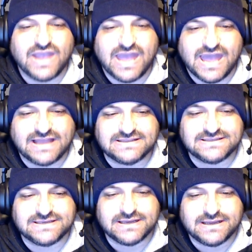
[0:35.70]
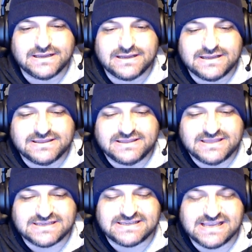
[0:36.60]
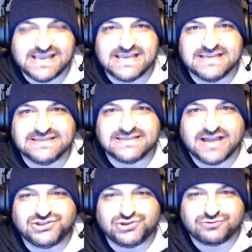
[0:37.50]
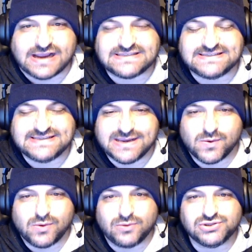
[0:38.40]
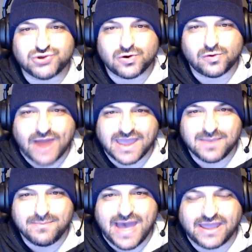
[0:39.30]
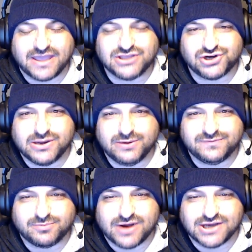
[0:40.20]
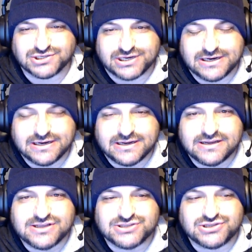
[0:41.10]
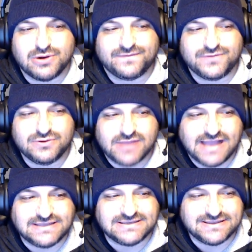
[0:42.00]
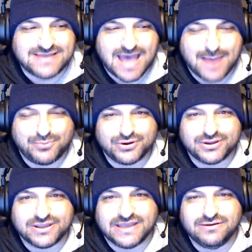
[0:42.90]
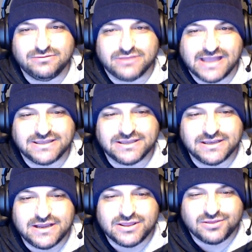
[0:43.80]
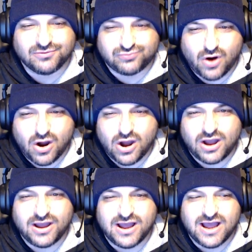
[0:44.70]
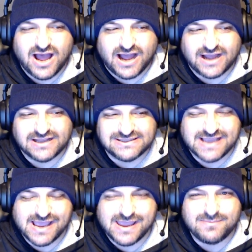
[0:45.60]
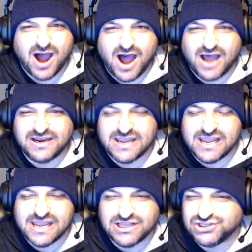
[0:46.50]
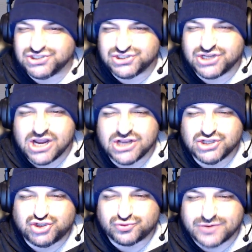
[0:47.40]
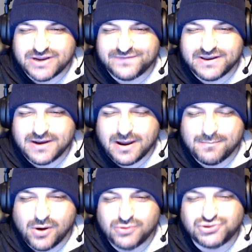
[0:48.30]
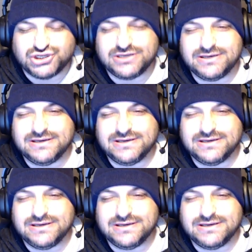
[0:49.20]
And this is a direct sequel to "Iraq and Back: A Journey with Depression. So if you liked that book and you liked the raw, untamed, unhinged, driven emotion